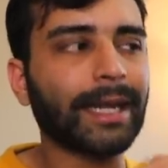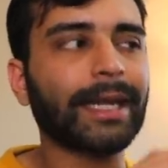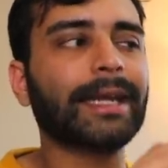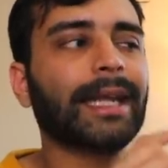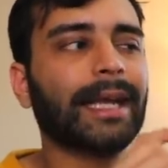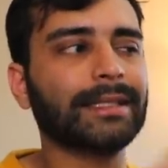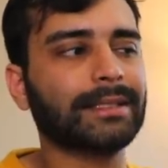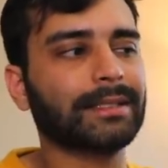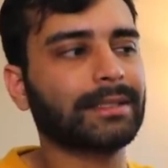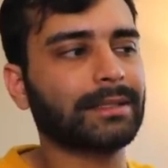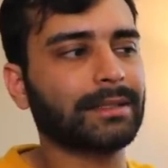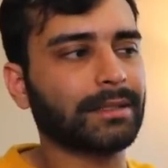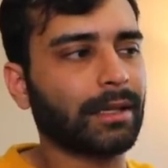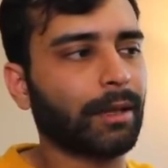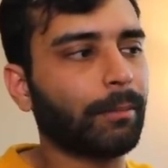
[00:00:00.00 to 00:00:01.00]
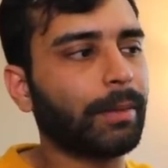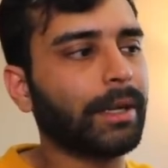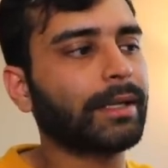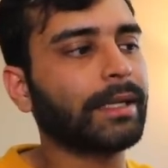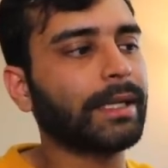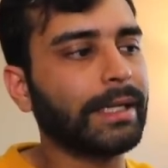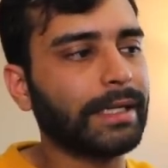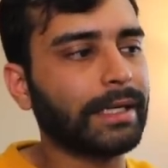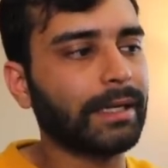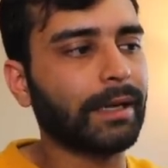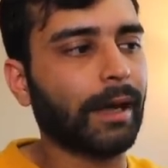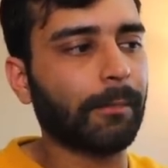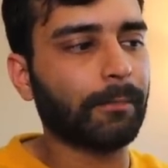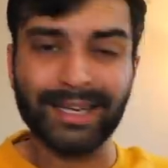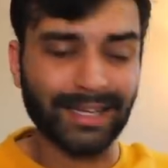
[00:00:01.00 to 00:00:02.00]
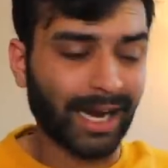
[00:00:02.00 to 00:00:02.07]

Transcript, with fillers: it gets a bit heated up.